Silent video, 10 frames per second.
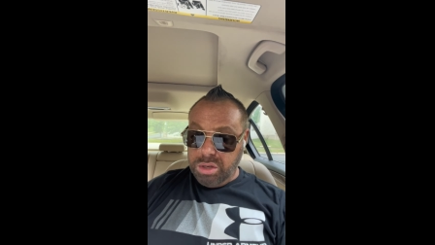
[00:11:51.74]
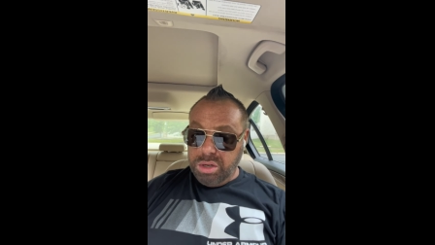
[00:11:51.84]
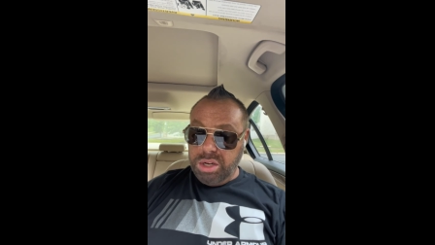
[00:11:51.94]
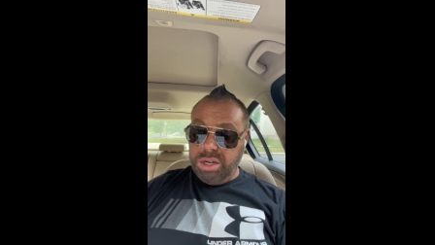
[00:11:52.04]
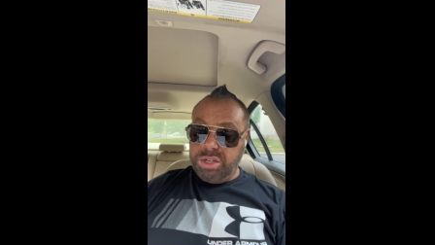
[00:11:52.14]

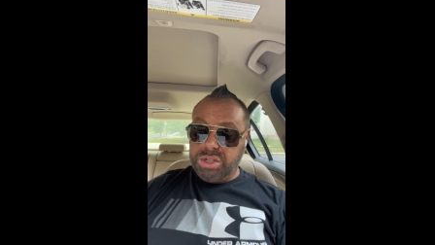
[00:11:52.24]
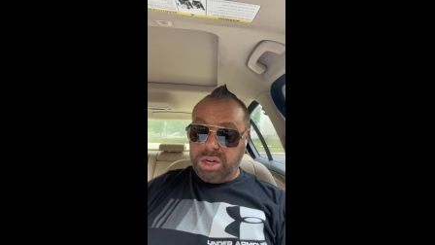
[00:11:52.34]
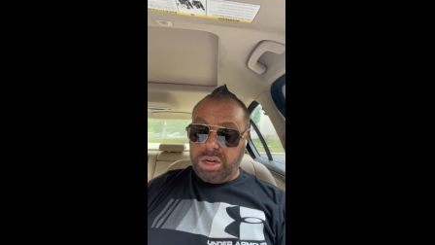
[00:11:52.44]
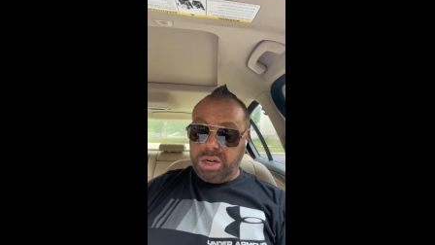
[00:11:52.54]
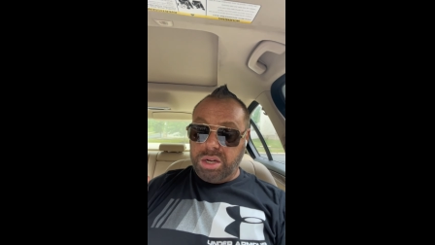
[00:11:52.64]
is
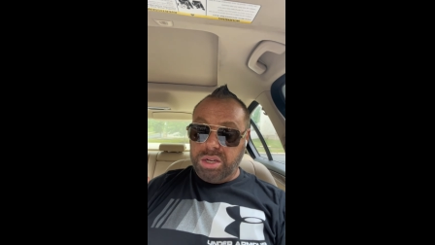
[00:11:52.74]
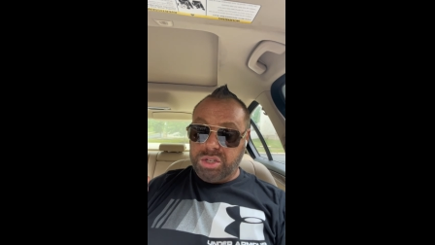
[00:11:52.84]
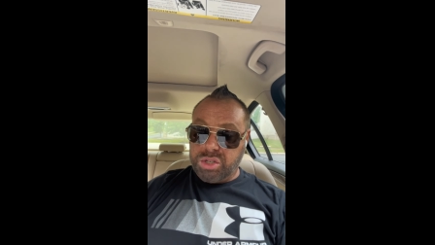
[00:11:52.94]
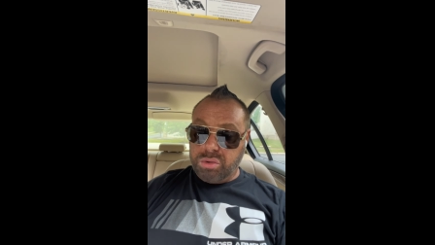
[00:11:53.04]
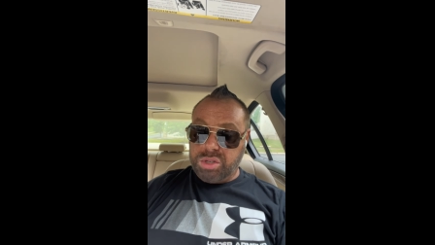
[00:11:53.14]
uh, it's
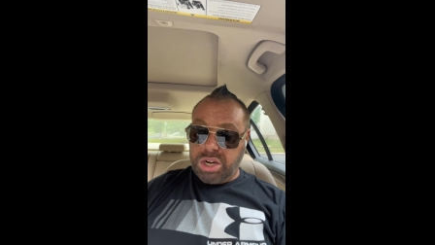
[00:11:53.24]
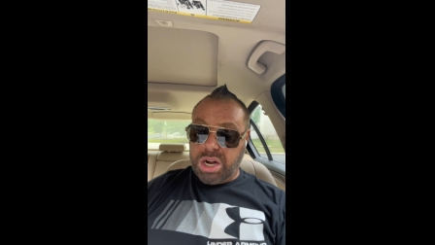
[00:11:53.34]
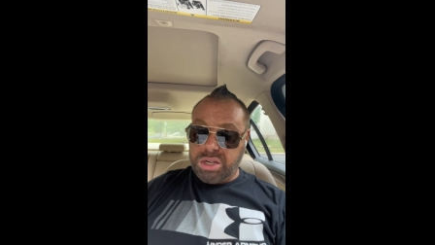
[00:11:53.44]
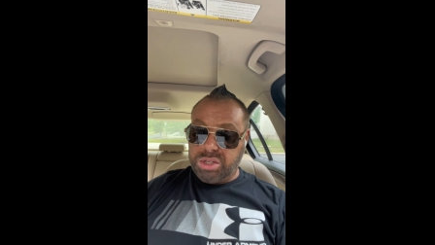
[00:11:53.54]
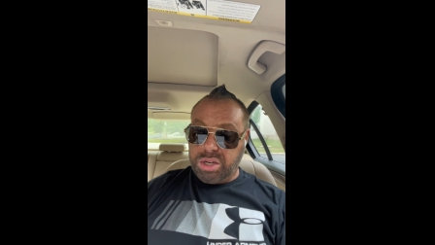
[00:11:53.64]
so
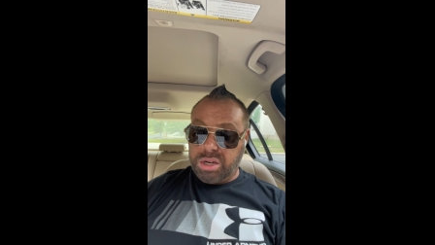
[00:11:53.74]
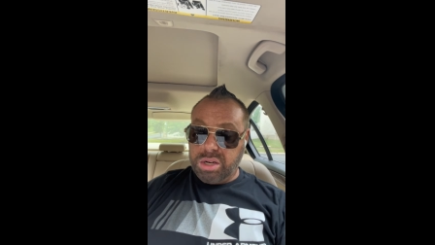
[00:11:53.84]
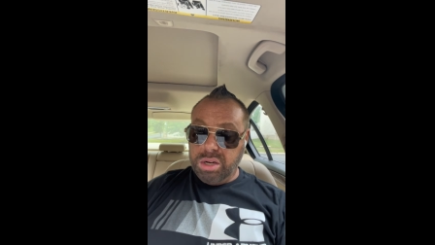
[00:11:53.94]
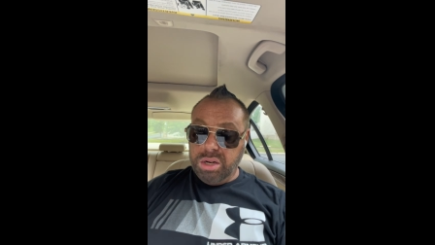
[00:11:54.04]
toxic